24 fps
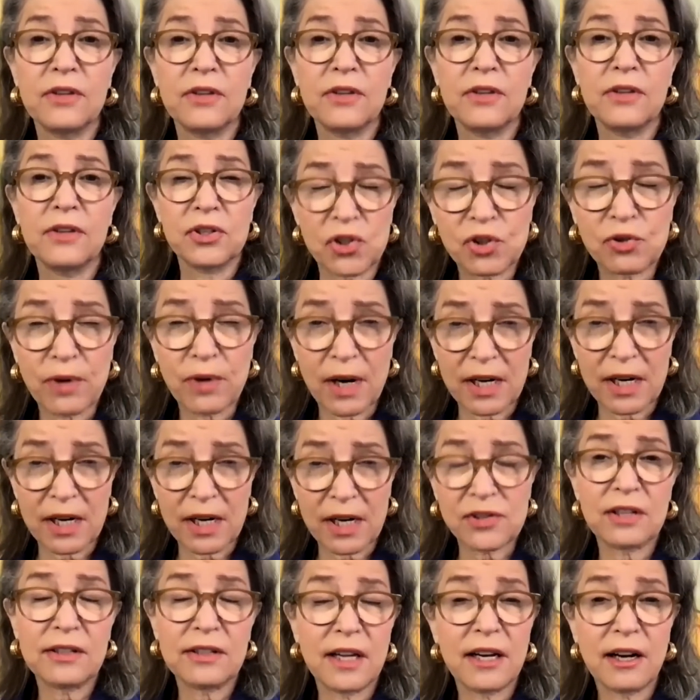the
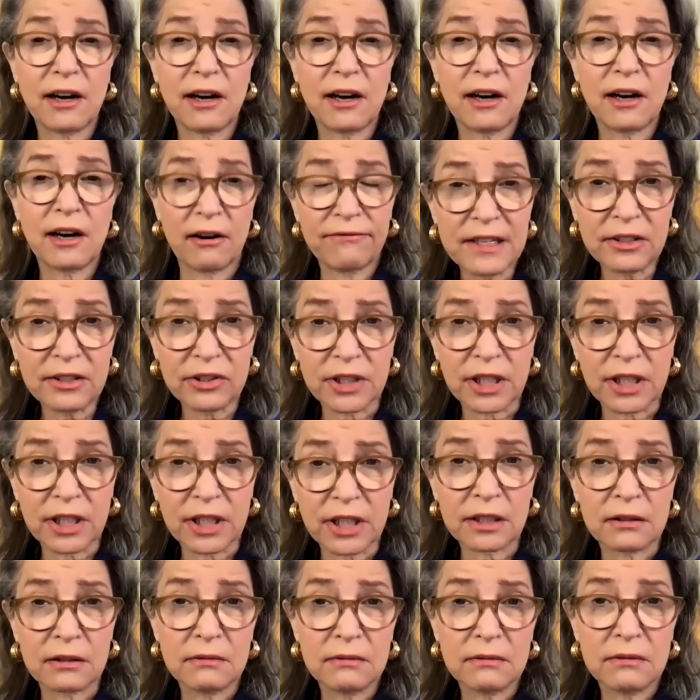distress that they are
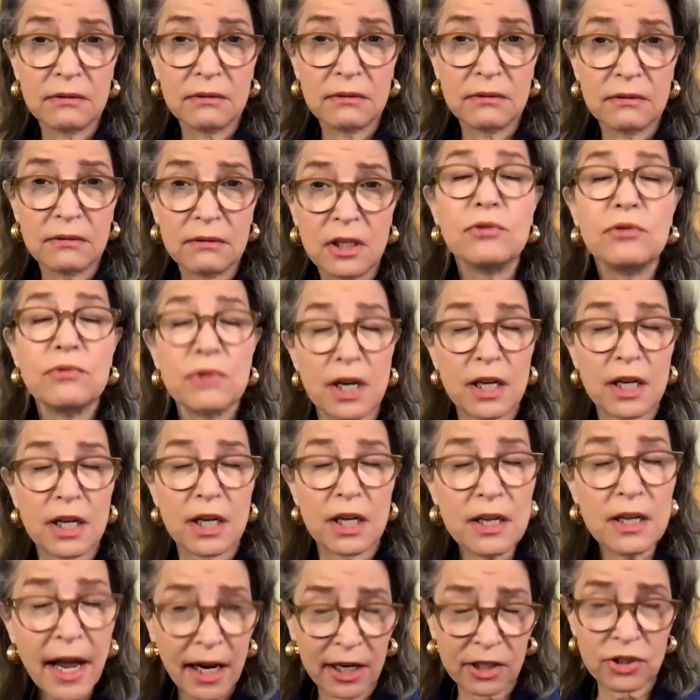feeling to
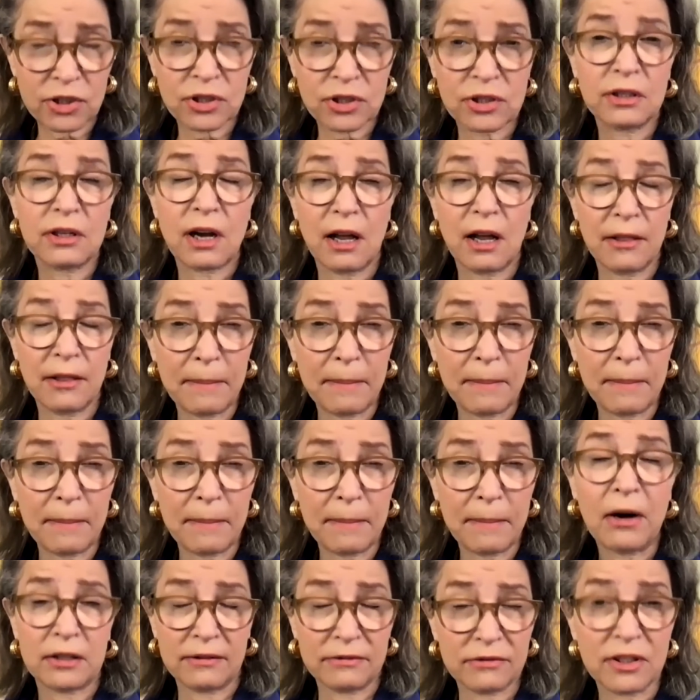inaction on the
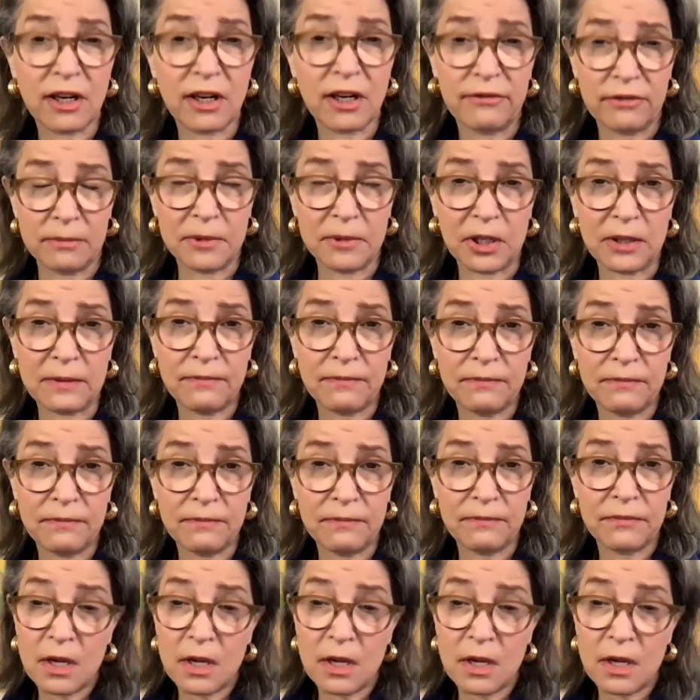part of government.